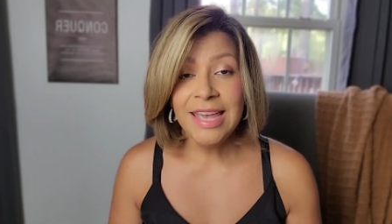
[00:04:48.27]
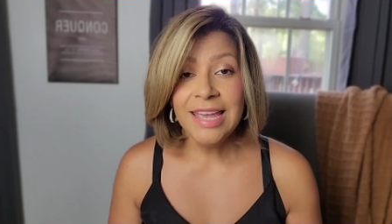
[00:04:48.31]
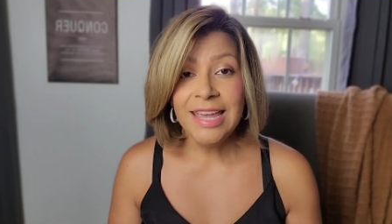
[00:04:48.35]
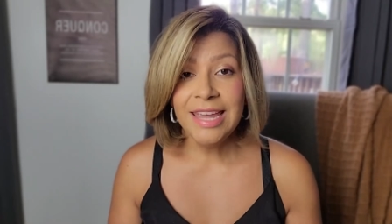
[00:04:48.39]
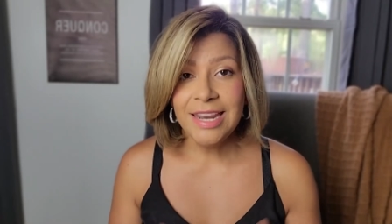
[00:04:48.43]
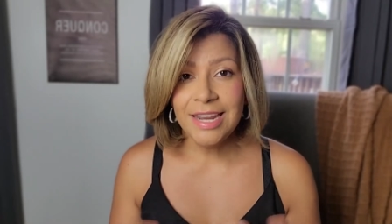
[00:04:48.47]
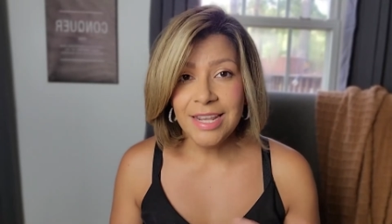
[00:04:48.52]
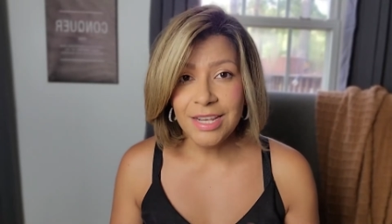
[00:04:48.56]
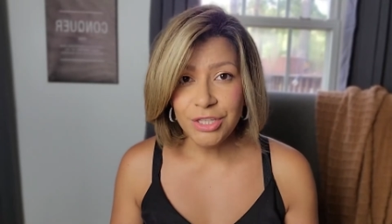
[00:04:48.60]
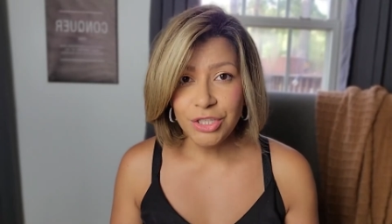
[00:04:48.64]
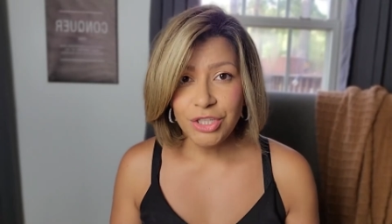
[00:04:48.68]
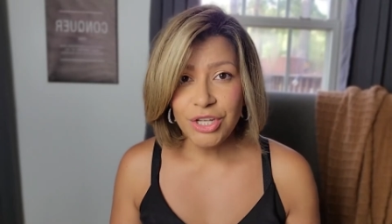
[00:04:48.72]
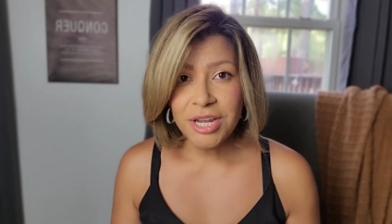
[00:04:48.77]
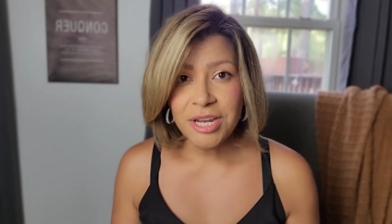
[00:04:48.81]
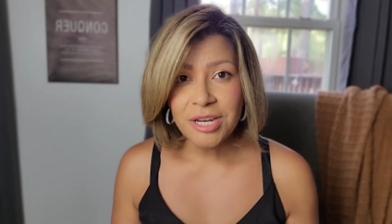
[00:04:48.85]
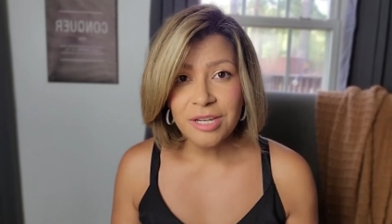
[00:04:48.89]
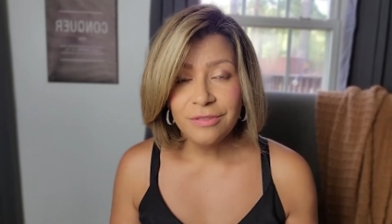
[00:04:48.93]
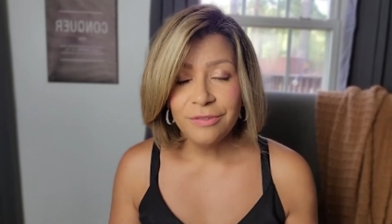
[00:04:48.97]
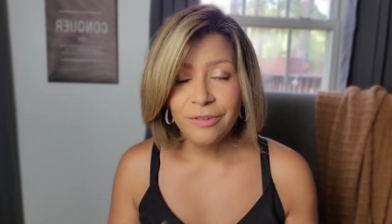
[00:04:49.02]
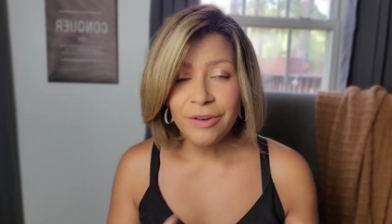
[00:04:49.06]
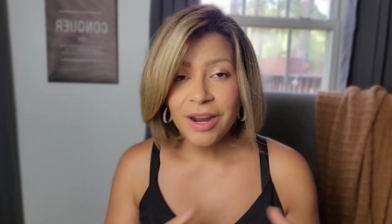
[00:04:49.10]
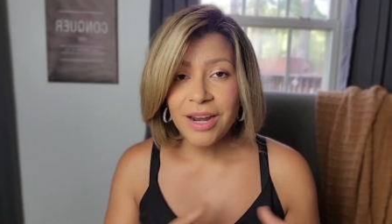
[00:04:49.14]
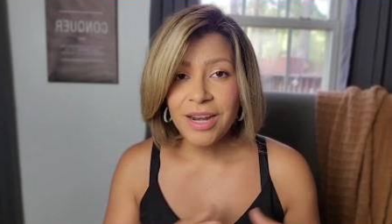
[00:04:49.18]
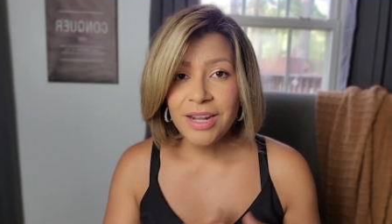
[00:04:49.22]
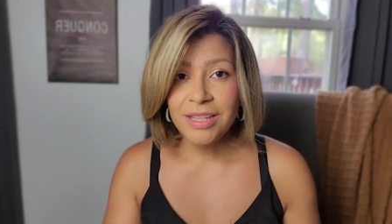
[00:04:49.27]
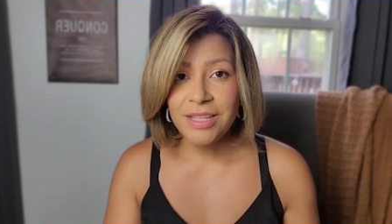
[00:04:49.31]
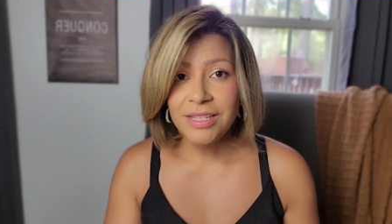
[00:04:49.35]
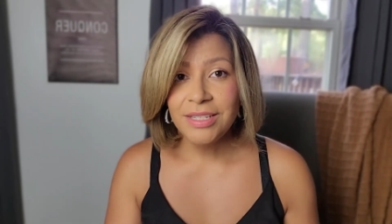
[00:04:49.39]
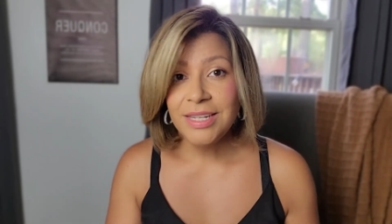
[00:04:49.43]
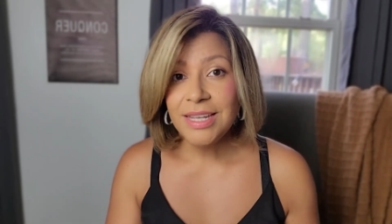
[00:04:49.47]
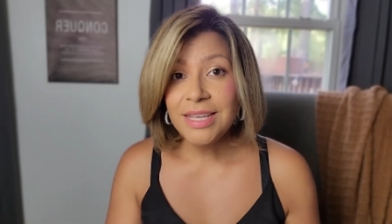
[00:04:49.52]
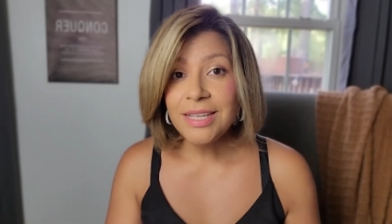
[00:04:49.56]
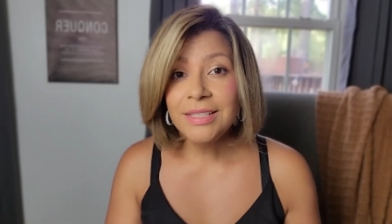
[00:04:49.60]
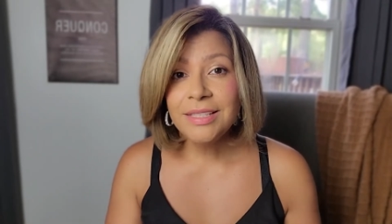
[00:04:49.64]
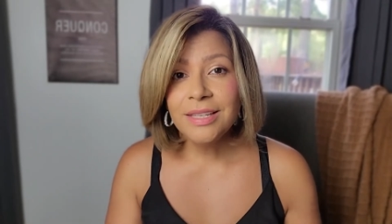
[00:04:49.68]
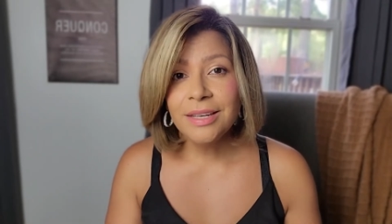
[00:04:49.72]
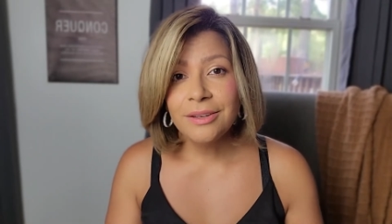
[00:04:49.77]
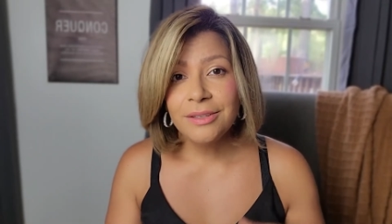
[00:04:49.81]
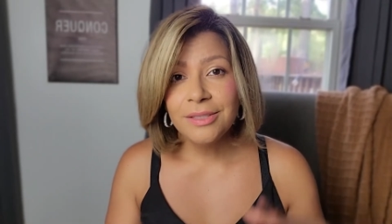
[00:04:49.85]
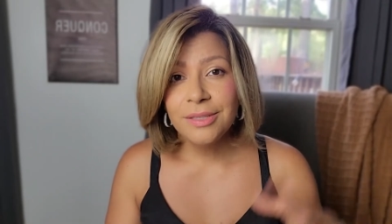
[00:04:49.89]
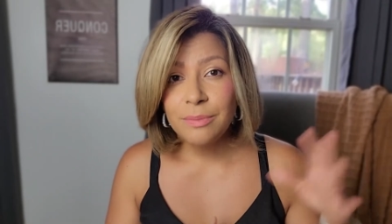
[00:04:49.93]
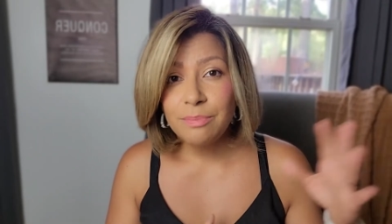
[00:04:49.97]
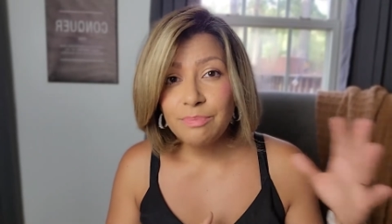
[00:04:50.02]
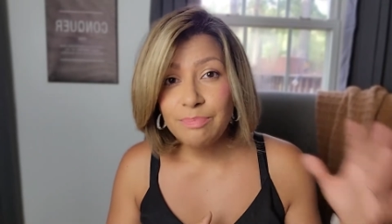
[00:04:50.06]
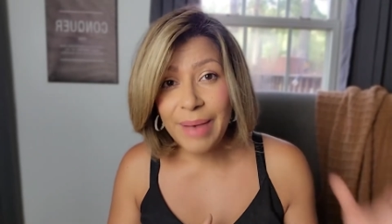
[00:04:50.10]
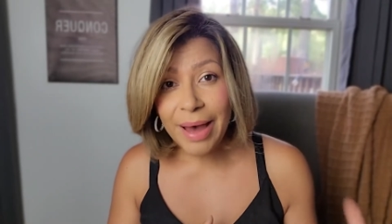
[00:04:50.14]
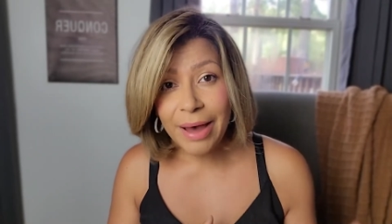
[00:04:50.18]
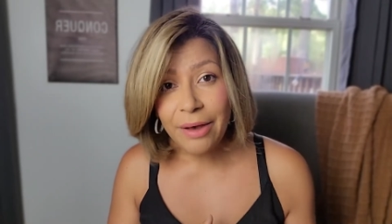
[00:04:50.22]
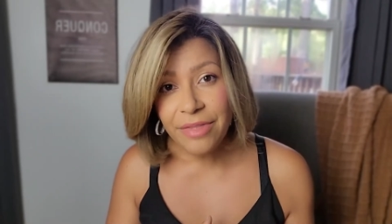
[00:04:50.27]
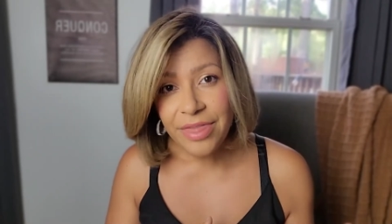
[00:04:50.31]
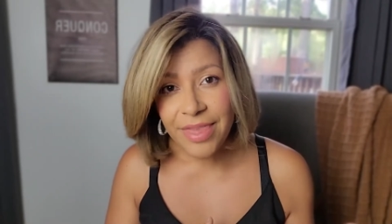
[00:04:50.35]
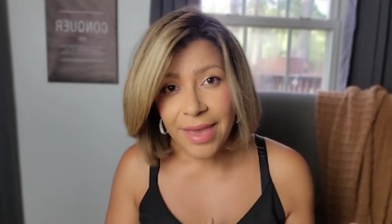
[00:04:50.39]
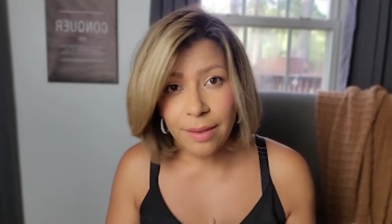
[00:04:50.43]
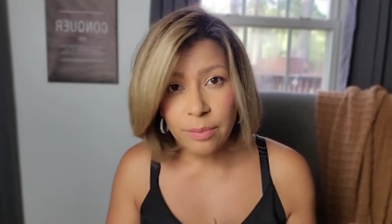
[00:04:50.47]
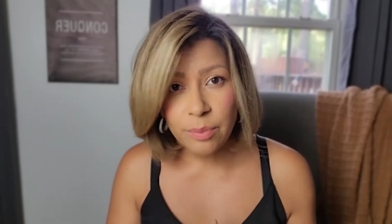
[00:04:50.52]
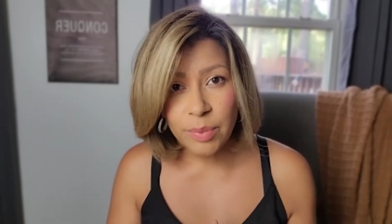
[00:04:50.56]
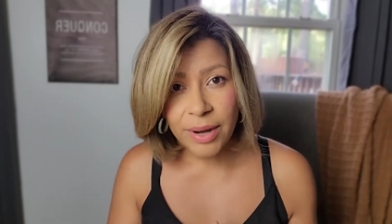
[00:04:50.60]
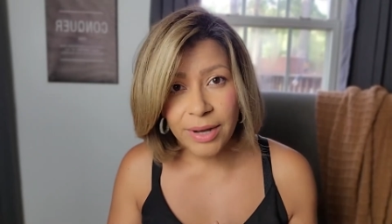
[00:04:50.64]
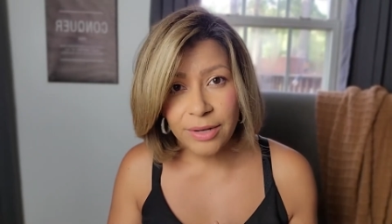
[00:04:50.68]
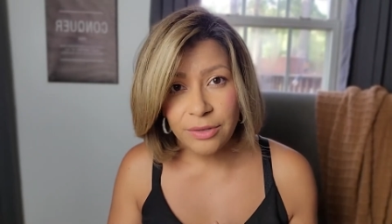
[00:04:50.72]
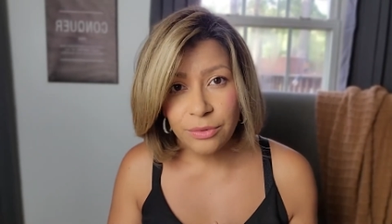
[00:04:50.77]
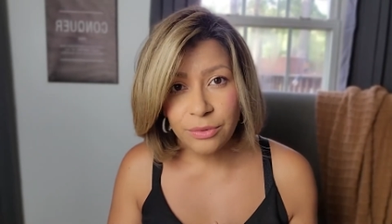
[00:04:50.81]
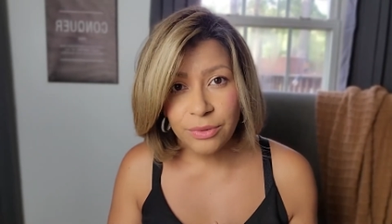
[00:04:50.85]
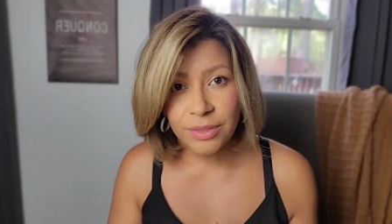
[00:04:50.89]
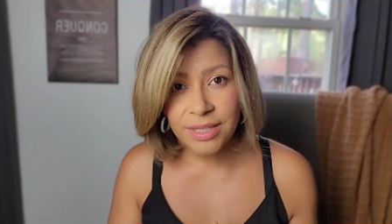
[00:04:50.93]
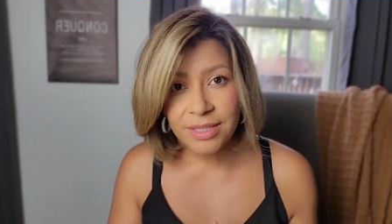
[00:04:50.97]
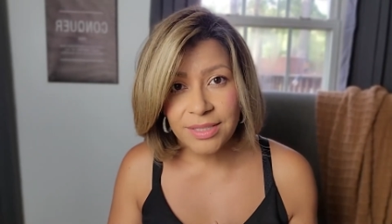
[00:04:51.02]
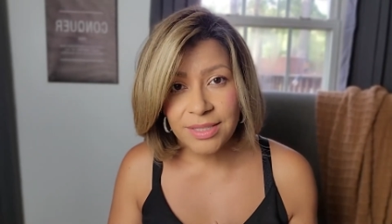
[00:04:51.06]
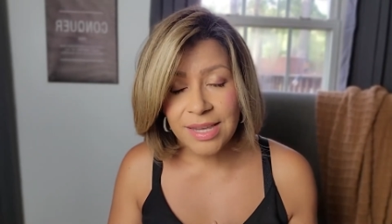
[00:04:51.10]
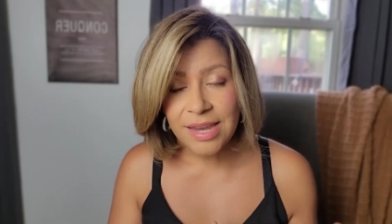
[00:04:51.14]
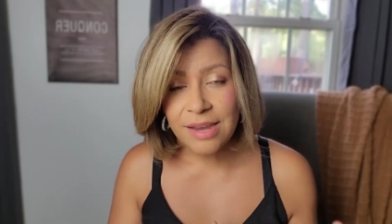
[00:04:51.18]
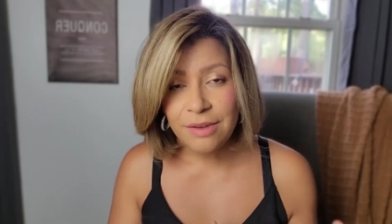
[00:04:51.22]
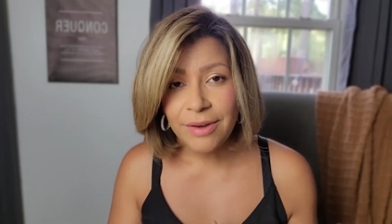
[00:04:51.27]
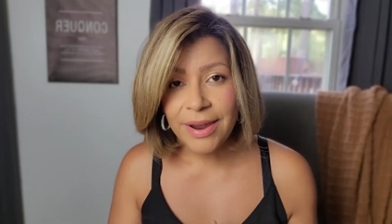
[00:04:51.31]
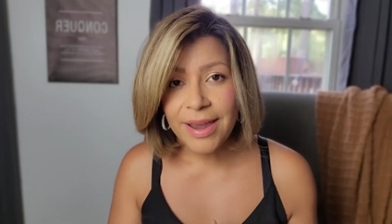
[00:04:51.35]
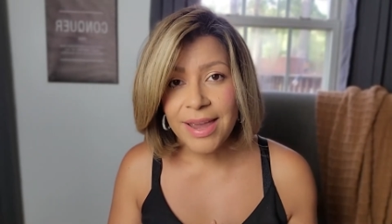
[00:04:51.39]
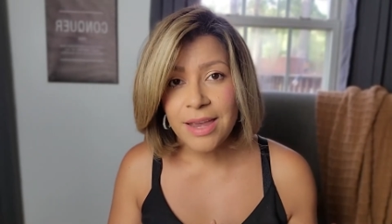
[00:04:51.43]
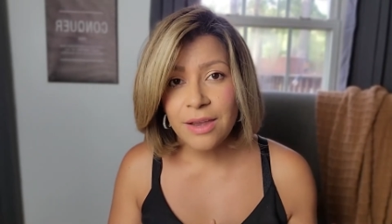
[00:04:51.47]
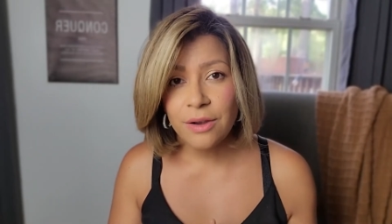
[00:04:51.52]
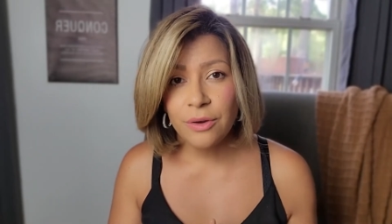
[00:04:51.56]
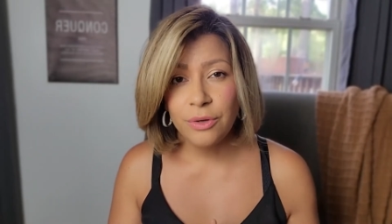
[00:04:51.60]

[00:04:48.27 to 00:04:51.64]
in exchange for getting the details about that brand new listing, right?